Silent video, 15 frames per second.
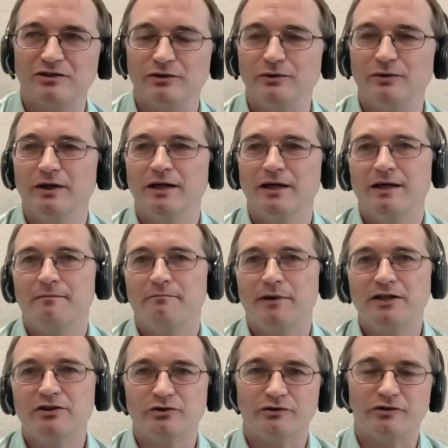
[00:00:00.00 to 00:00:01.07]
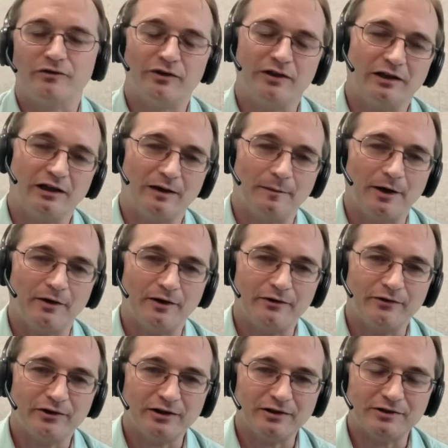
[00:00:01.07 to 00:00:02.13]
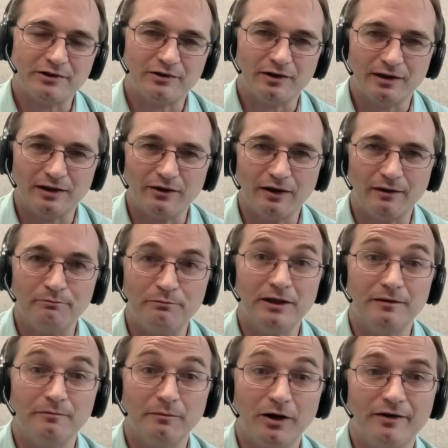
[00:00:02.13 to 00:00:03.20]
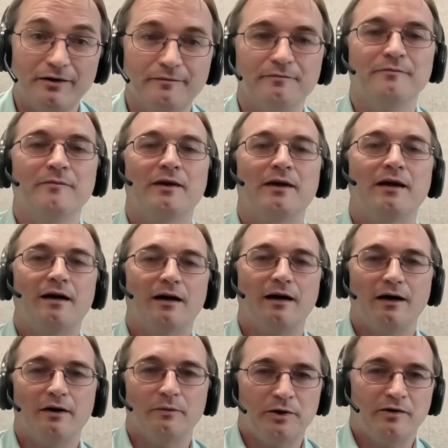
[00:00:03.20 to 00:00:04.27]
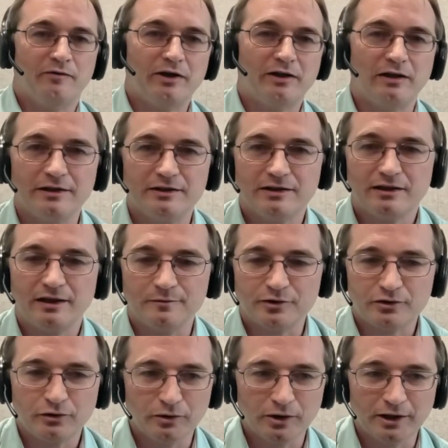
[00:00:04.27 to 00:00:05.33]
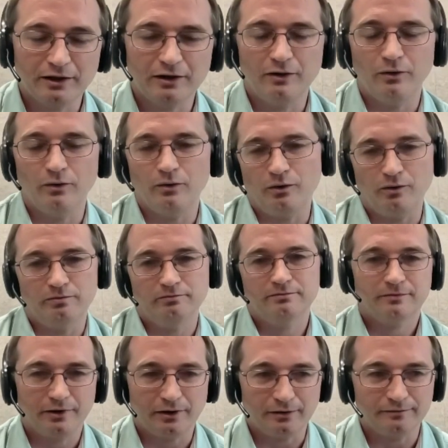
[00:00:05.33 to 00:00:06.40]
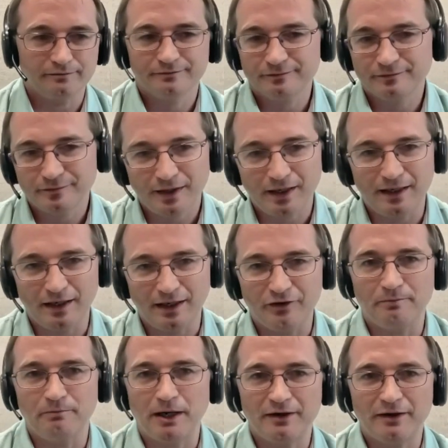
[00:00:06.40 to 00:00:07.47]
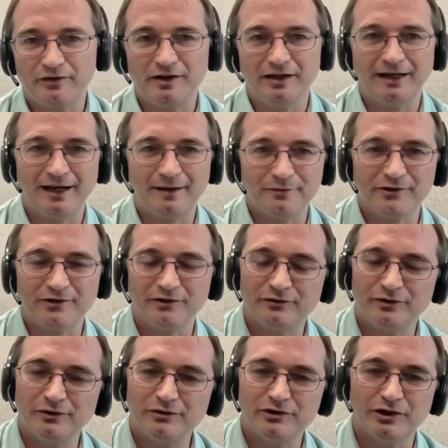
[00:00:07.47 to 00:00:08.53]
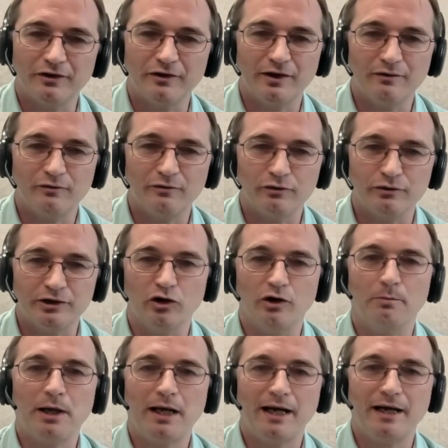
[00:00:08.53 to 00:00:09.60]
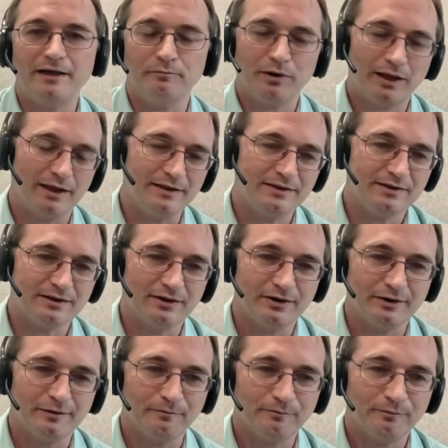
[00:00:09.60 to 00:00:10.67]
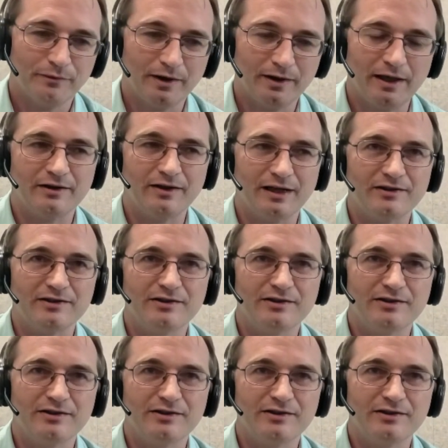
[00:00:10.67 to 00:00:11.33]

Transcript: to make sure they're thinking about those things so that they don't get bitten by them when the regulator comes calling, or any other bad thing happens in the future. They've already got a plan in place, and that's